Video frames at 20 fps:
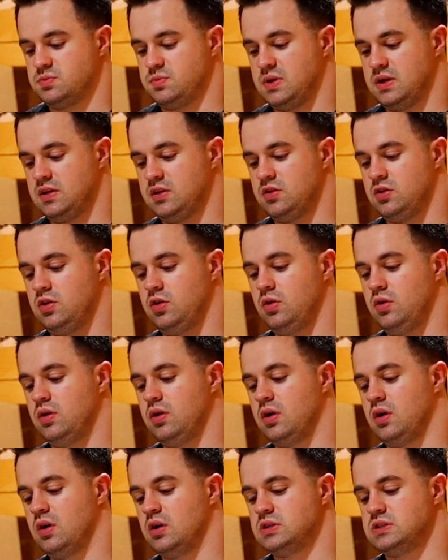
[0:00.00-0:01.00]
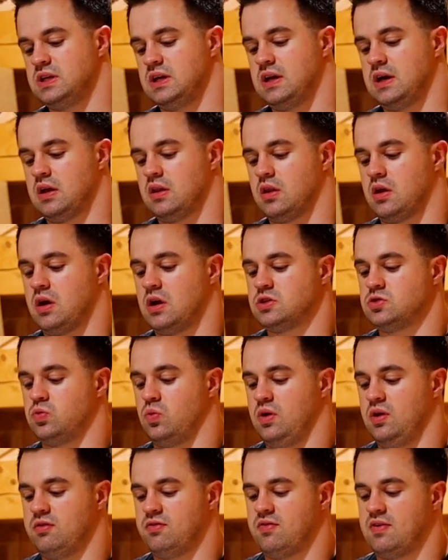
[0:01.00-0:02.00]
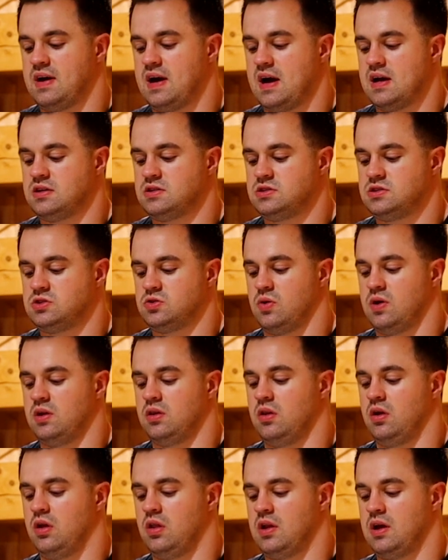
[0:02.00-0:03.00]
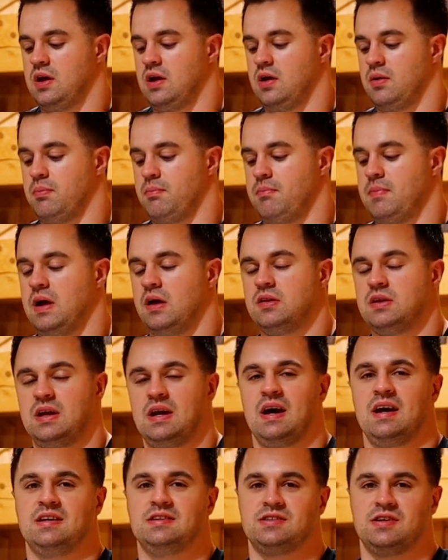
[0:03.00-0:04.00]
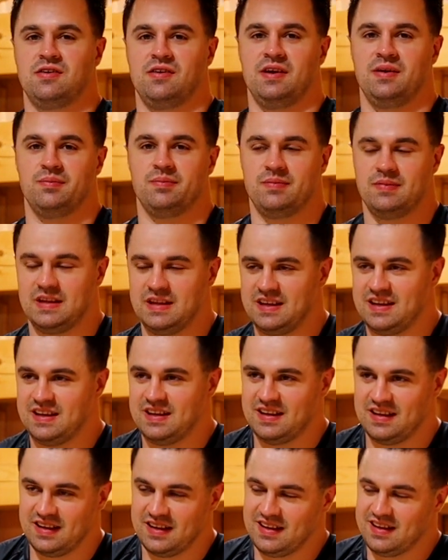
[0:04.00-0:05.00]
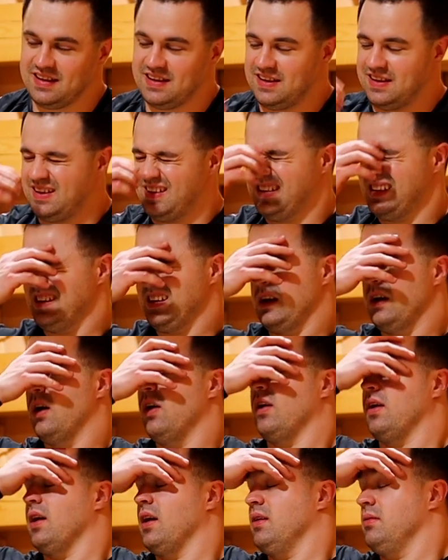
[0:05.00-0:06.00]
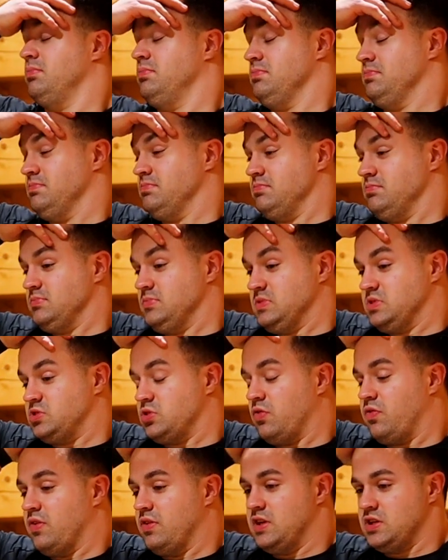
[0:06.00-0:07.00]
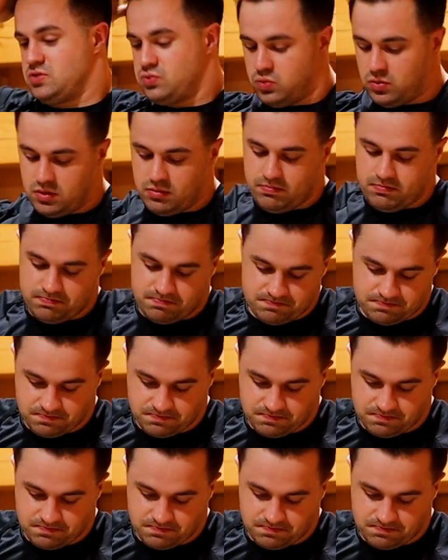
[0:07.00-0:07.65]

It's been 2 years and I lost weight fast, so I look like melted ice cream. Okay, so for this one,